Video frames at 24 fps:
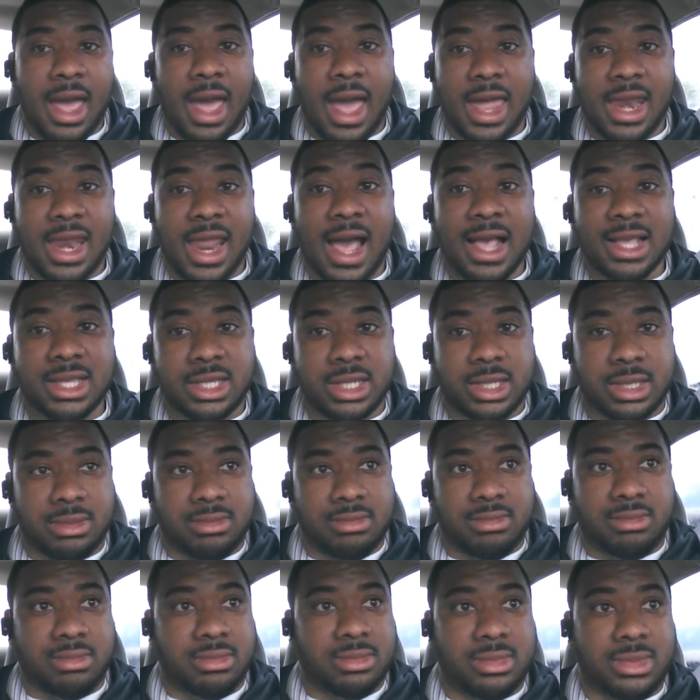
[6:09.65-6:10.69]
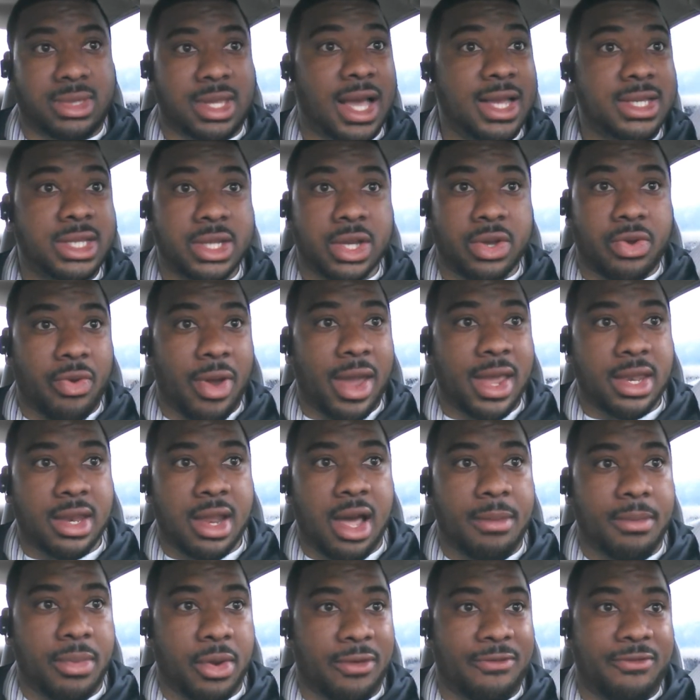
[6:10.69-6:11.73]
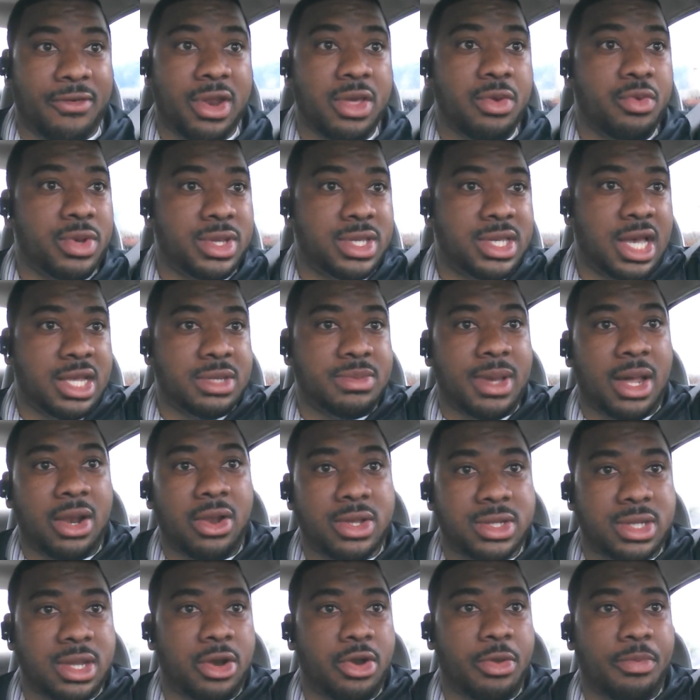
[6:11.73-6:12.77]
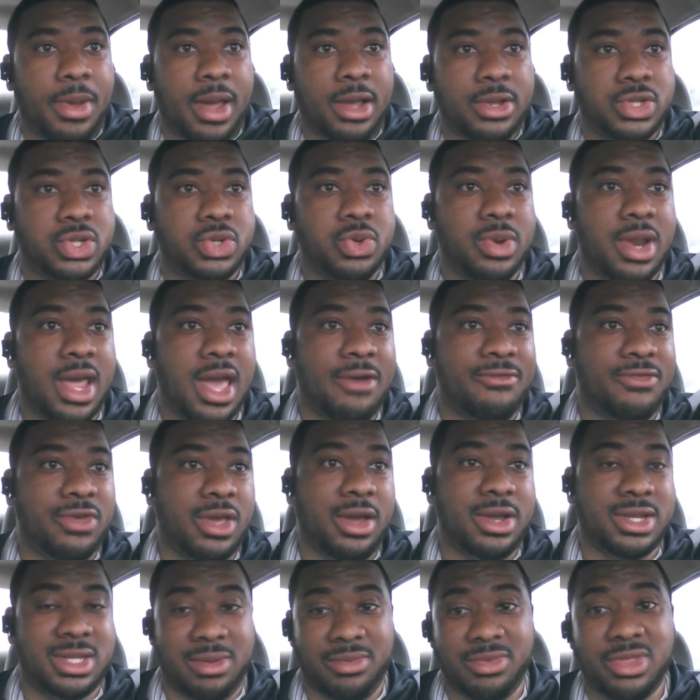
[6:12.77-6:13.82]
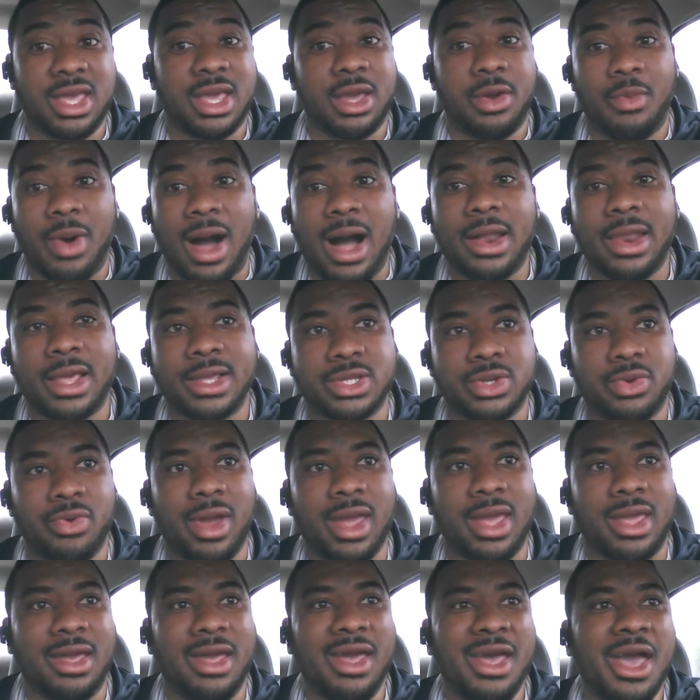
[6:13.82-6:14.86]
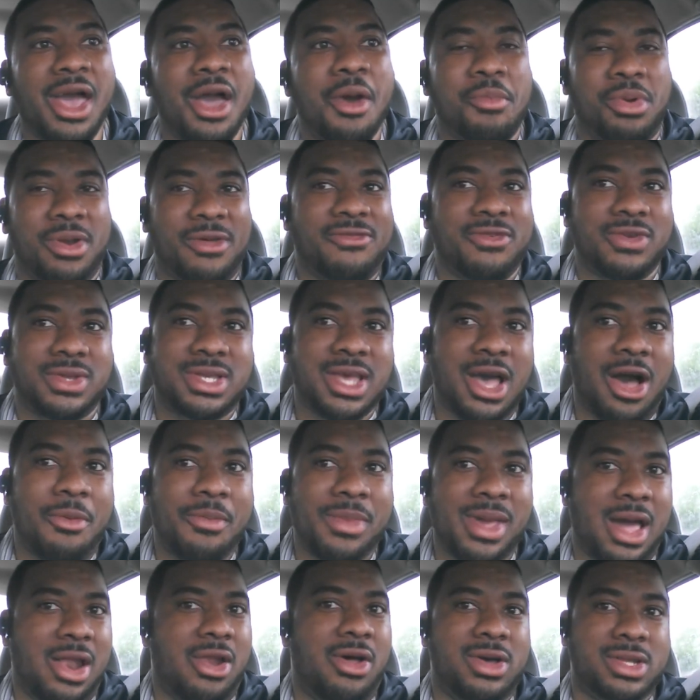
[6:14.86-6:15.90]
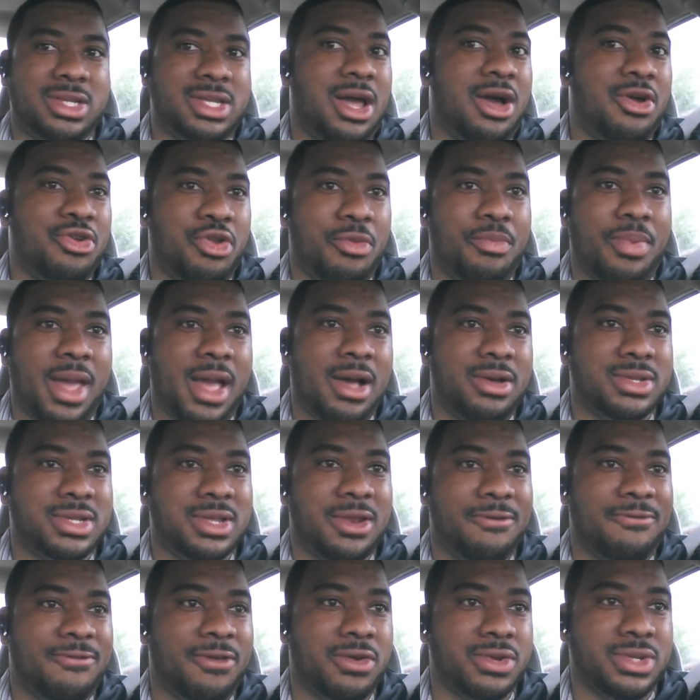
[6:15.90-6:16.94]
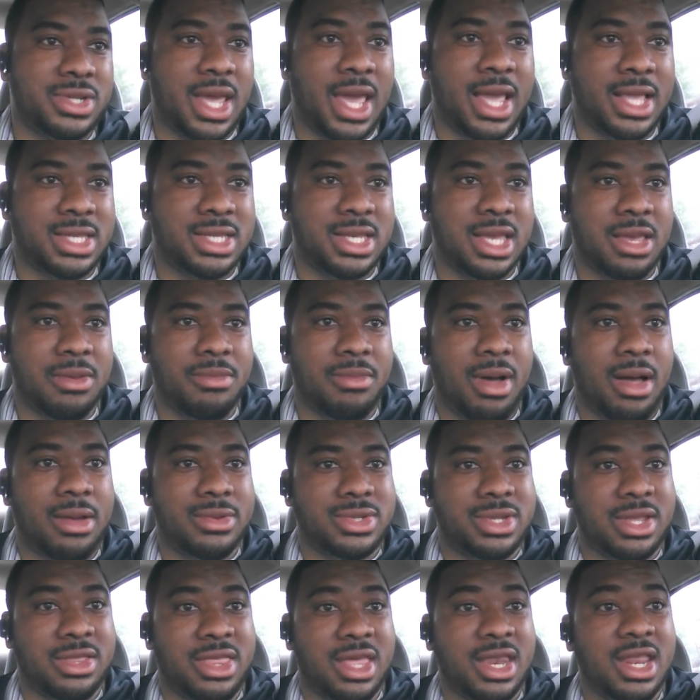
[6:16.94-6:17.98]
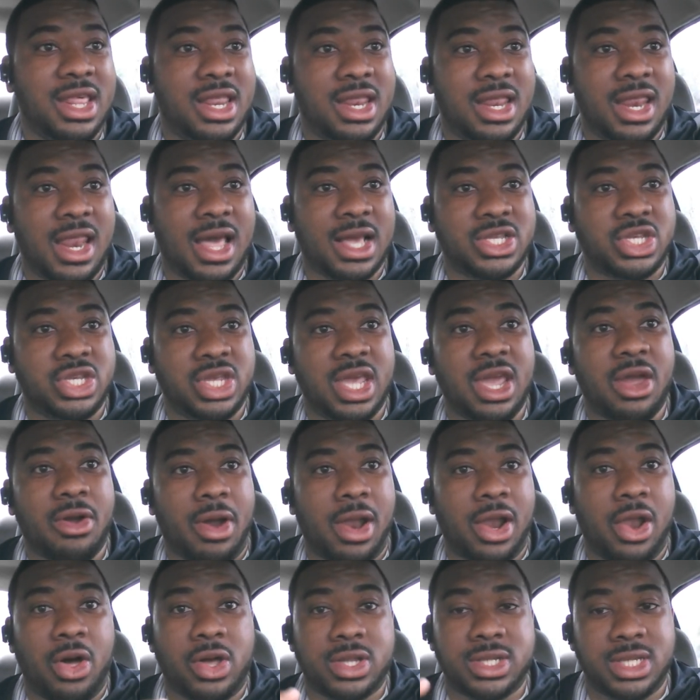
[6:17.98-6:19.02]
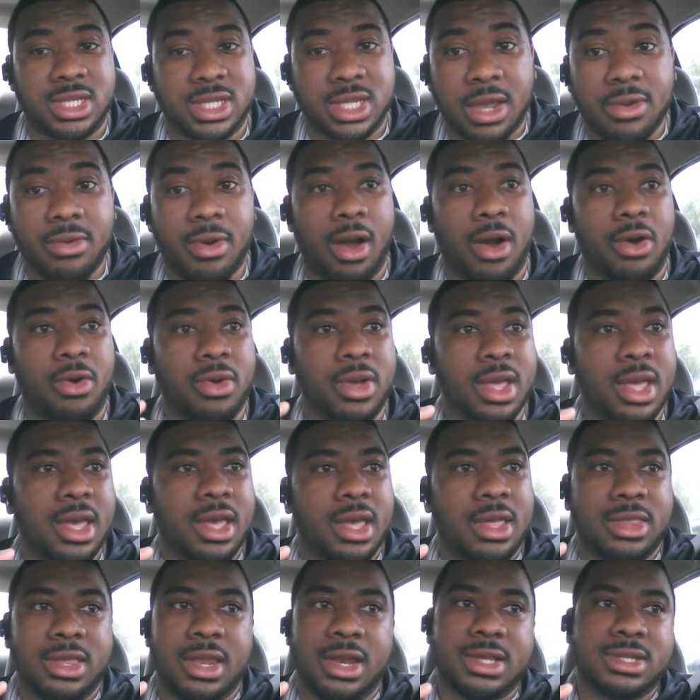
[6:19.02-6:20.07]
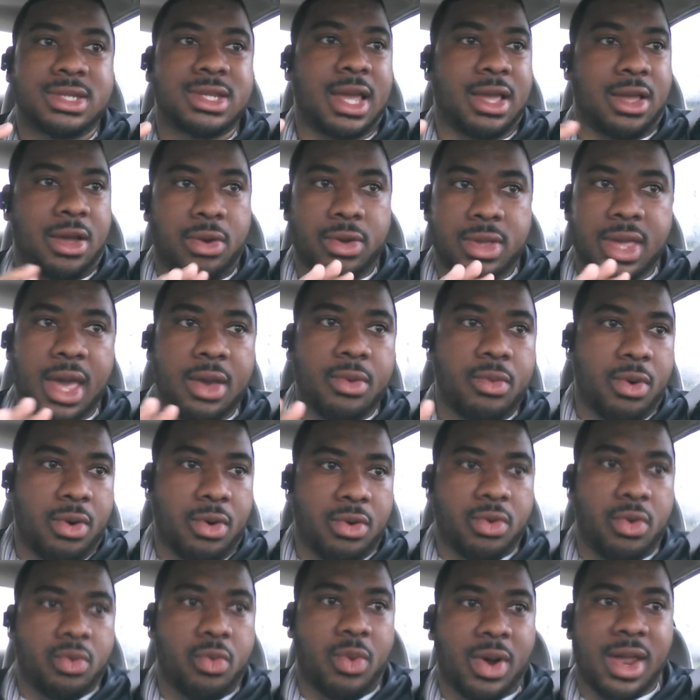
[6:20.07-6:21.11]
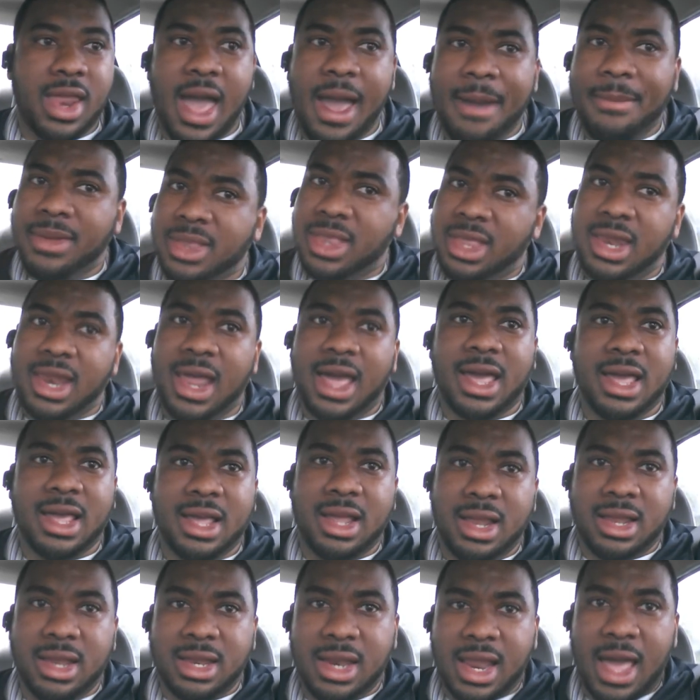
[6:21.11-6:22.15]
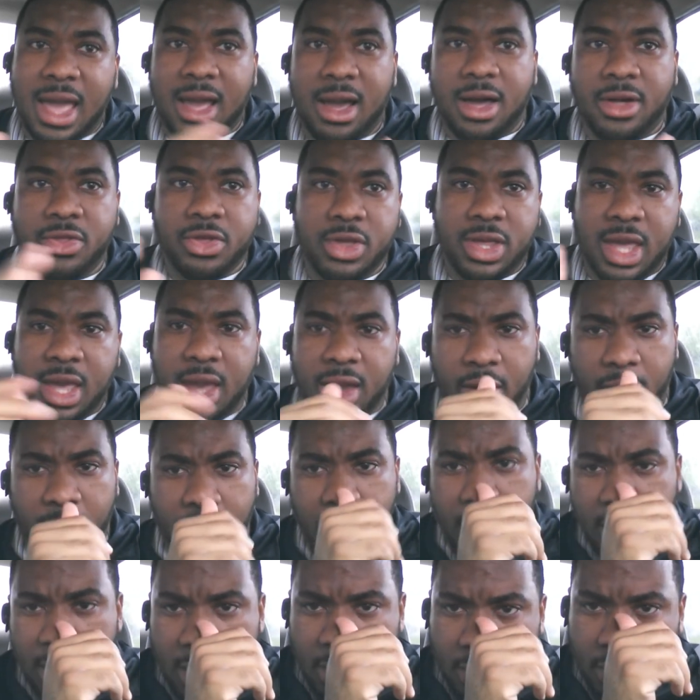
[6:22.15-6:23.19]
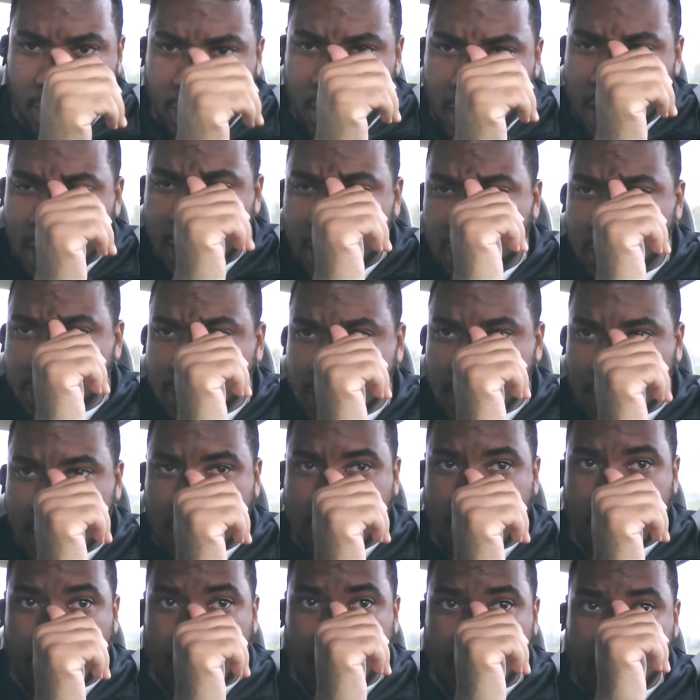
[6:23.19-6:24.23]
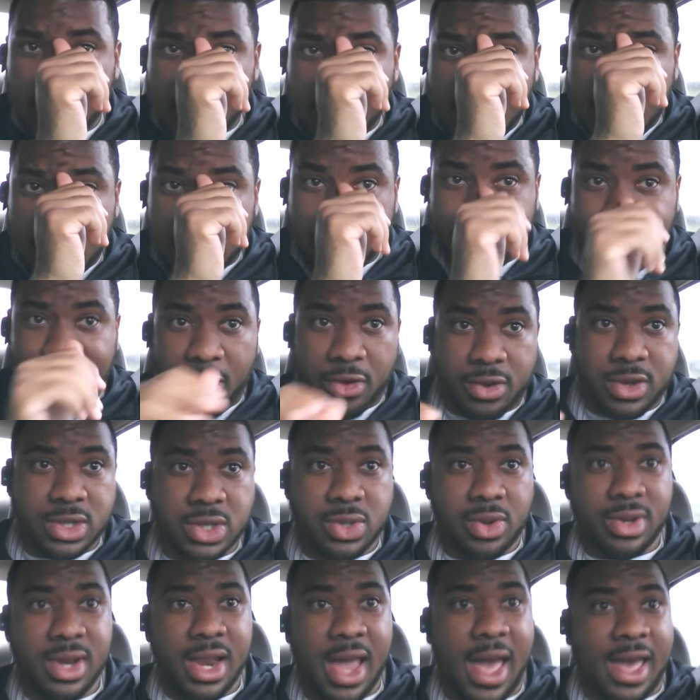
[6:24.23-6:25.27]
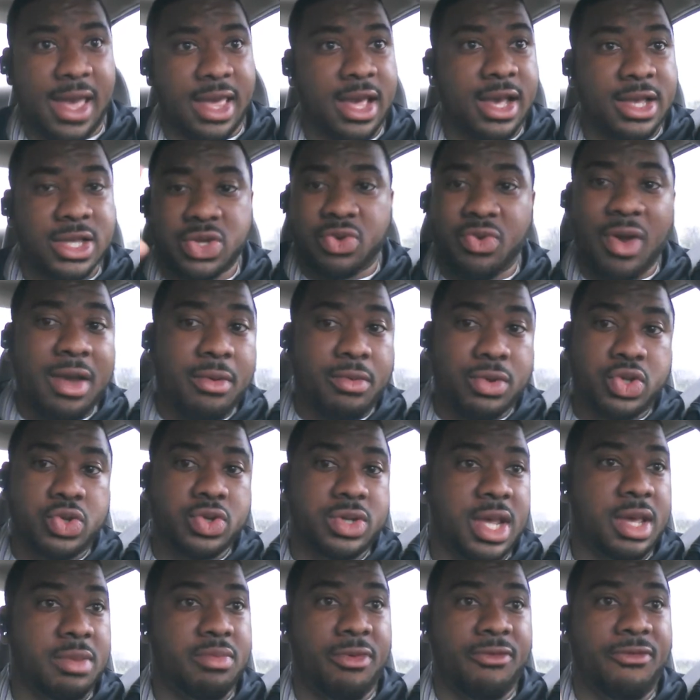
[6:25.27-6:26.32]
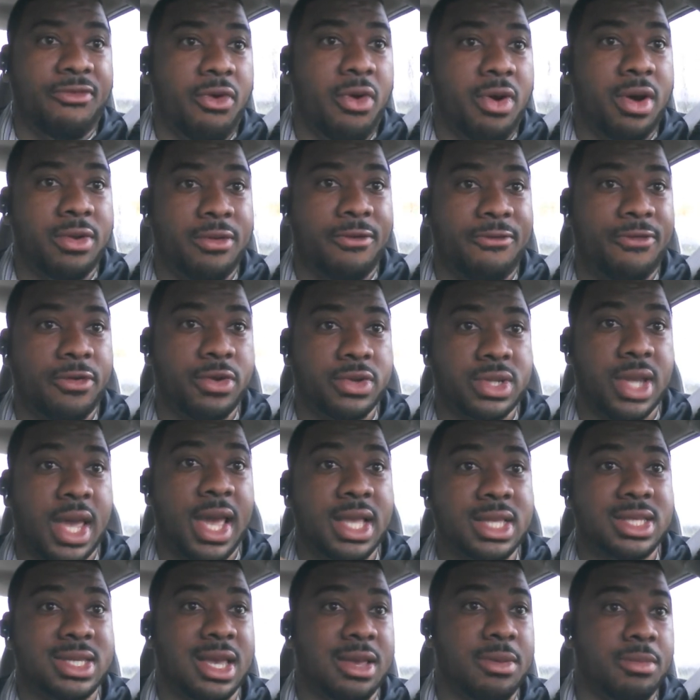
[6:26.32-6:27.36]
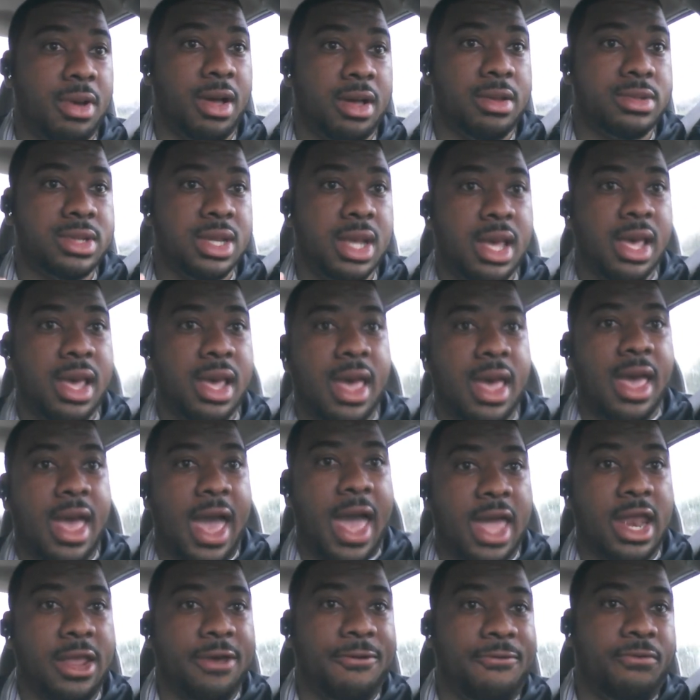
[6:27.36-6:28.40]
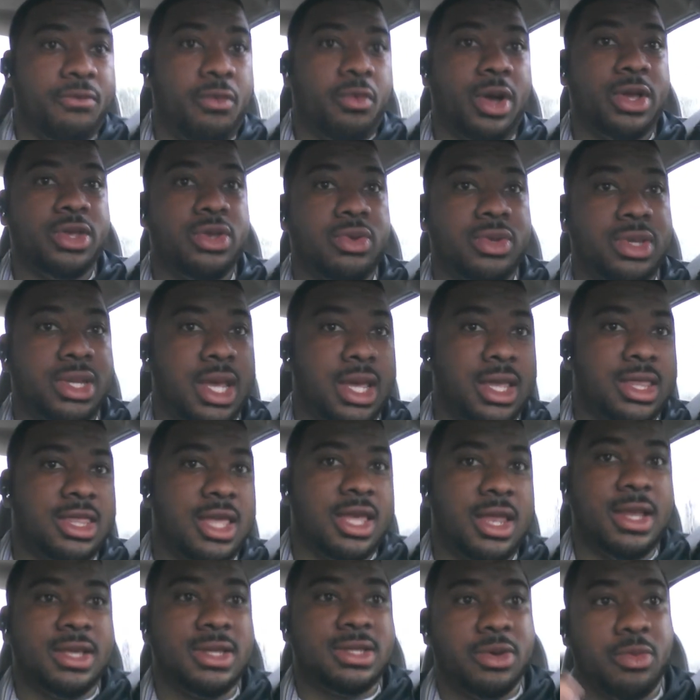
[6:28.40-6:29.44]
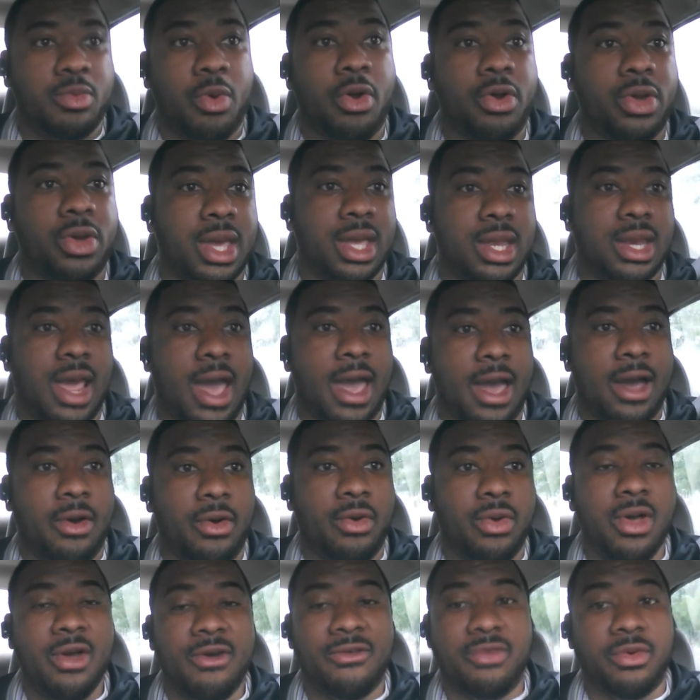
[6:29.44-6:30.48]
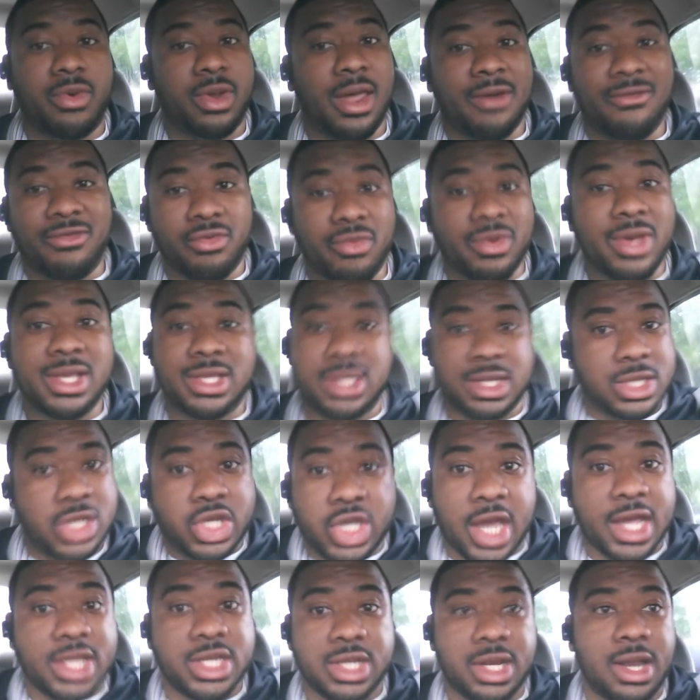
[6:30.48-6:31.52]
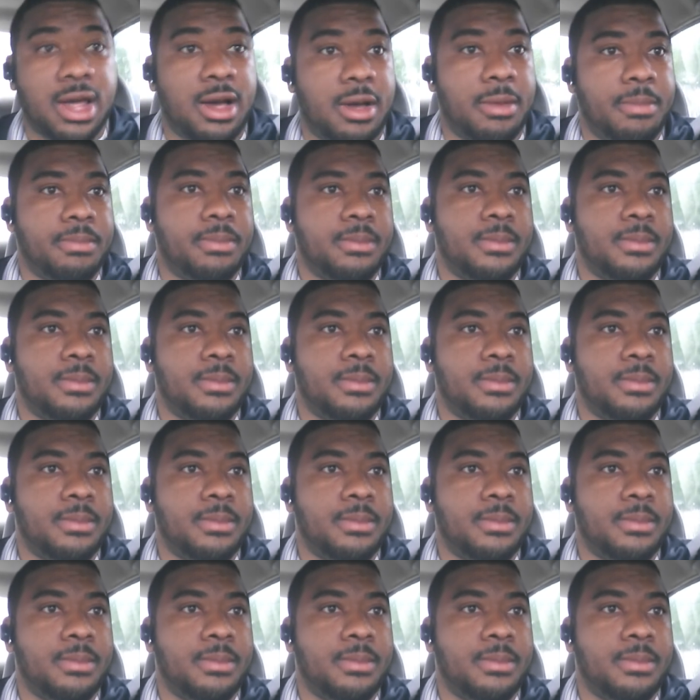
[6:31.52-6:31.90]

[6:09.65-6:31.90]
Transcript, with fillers: And that's that's a great number. If anyone tells me I lost 100 pounds two and a half years, I'm thinking, wow, that's great. But if you tell me I lost 100 pounds in the first 18 months, and then in the next year I lost zero, then it's like, okay, whoa, what happened in that in that other year? you didn't lose anything. Let's focus on that. Yeah, it's great what you did before the first 18 months. And if what you did then isn't working now, for whatever reason, change it up.